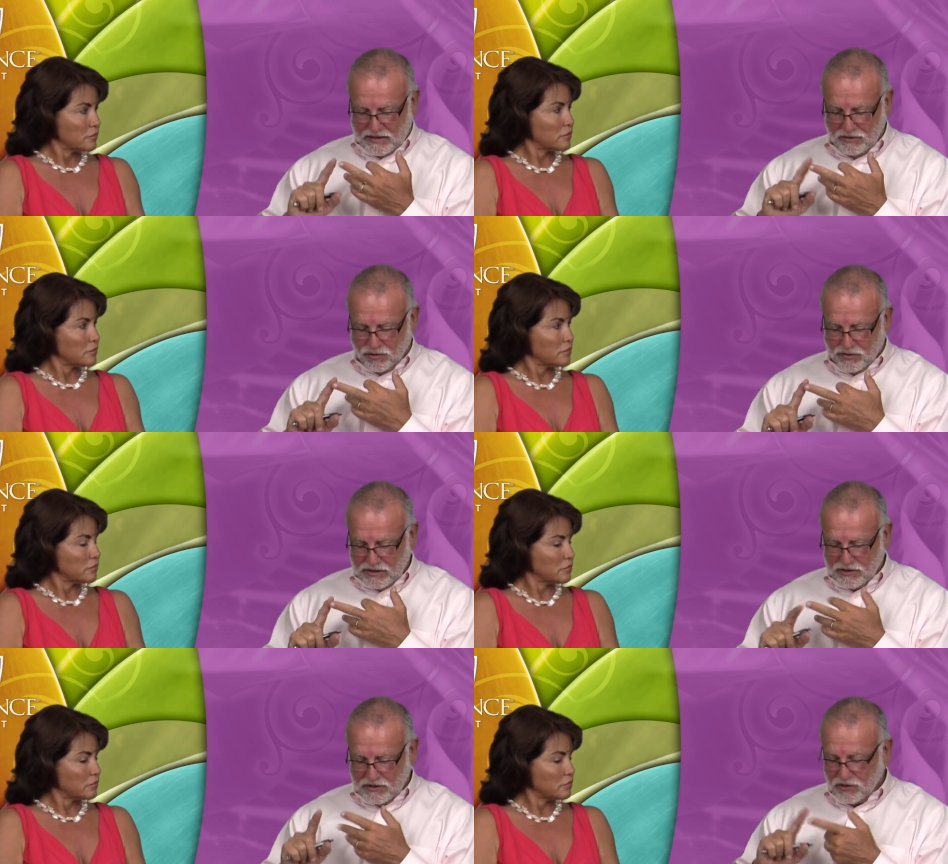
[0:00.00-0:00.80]

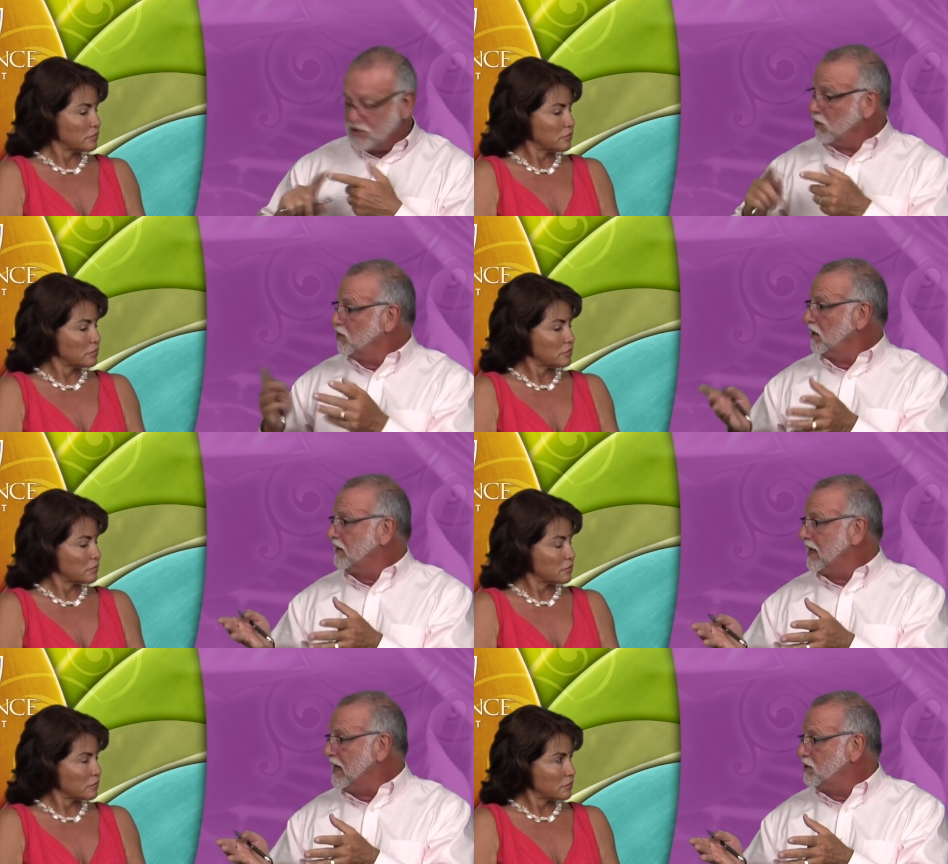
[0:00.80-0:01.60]
Speaker 1: nutrition, social
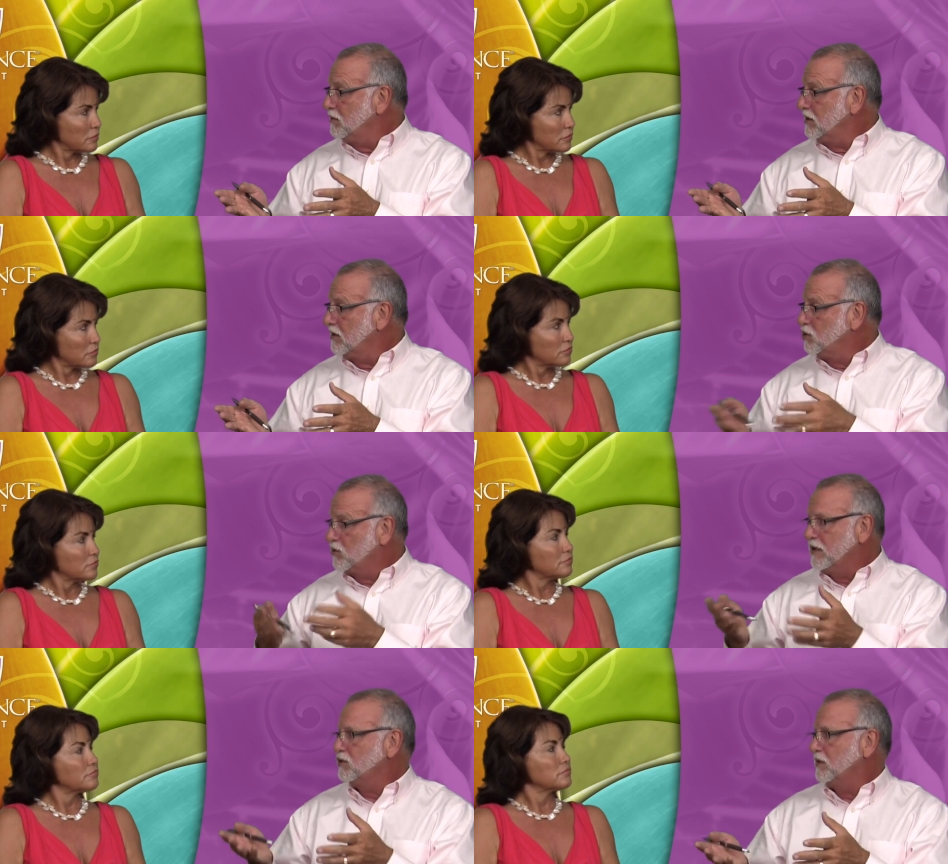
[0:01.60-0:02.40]
engagement,
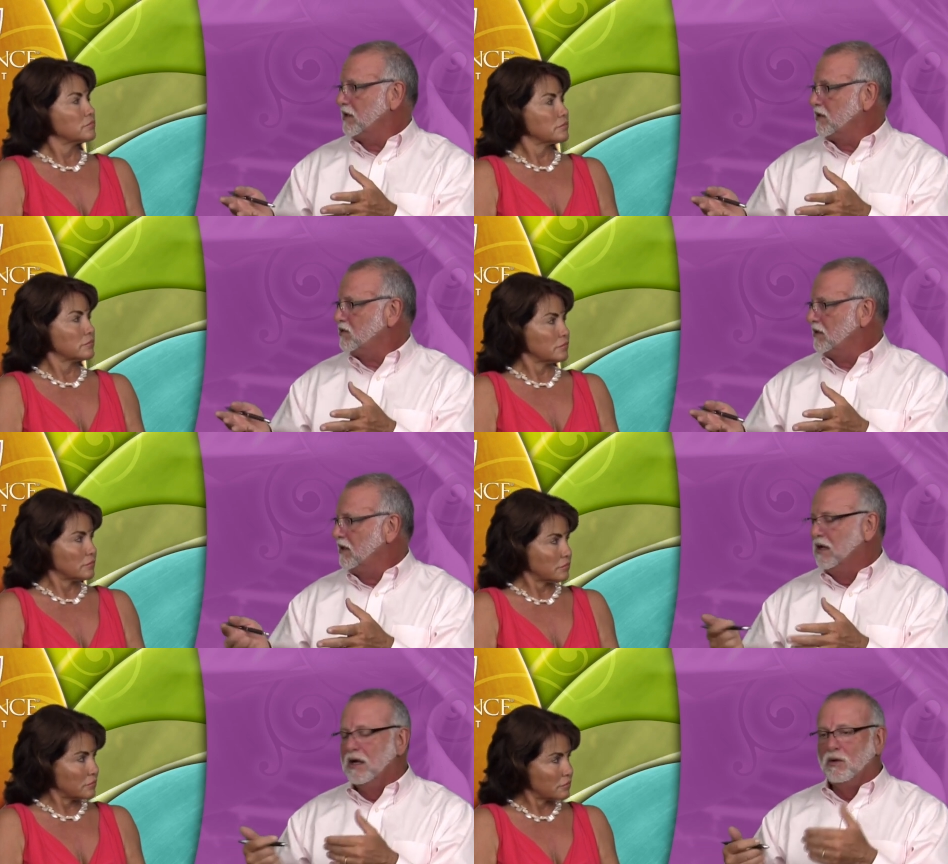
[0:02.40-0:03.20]
stress reduction.